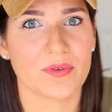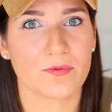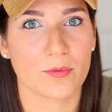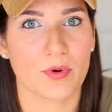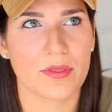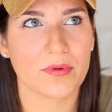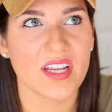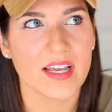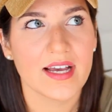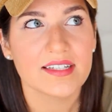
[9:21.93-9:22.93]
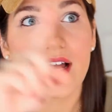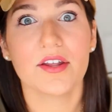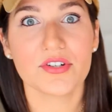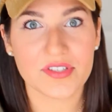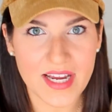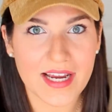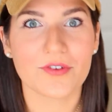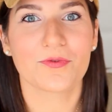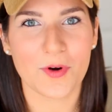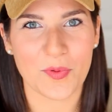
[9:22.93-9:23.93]
and 4.3 to understand
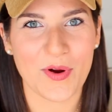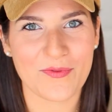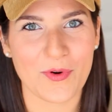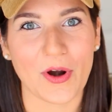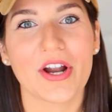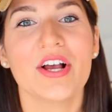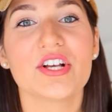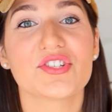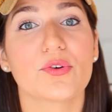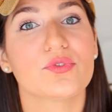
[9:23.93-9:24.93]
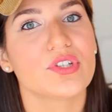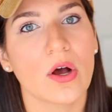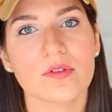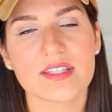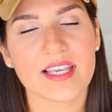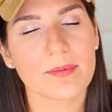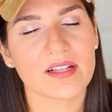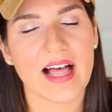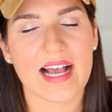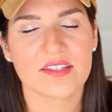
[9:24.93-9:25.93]
4.4. So don't skip
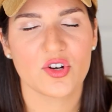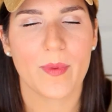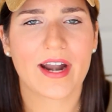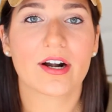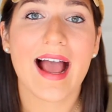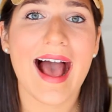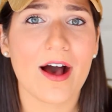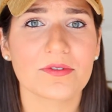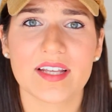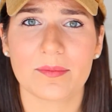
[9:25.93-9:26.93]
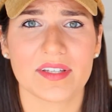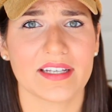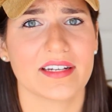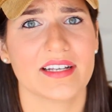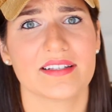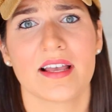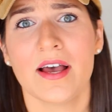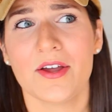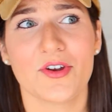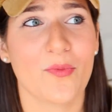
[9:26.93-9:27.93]
class, no matter how tempting it is,
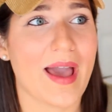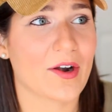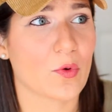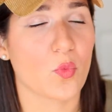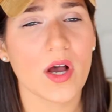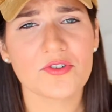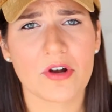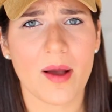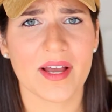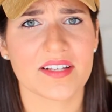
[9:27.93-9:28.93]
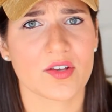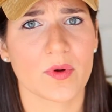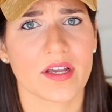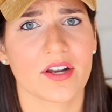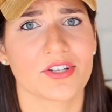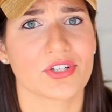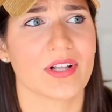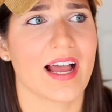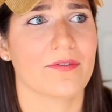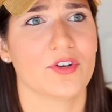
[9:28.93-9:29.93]
no matter what drama is going on in your
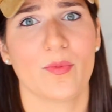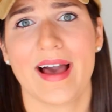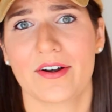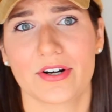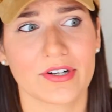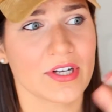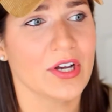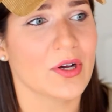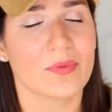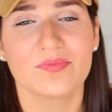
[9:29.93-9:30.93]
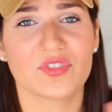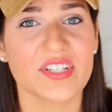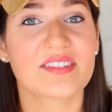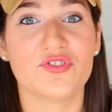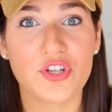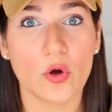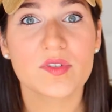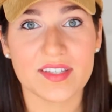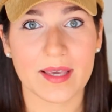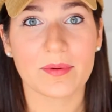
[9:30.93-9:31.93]
life, just don't
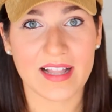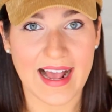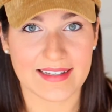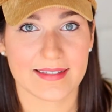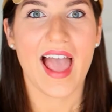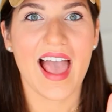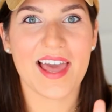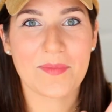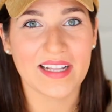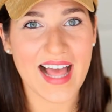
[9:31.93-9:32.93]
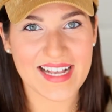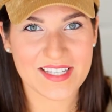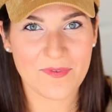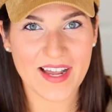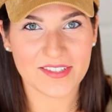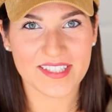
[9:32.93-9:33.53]
skip class. And my last and final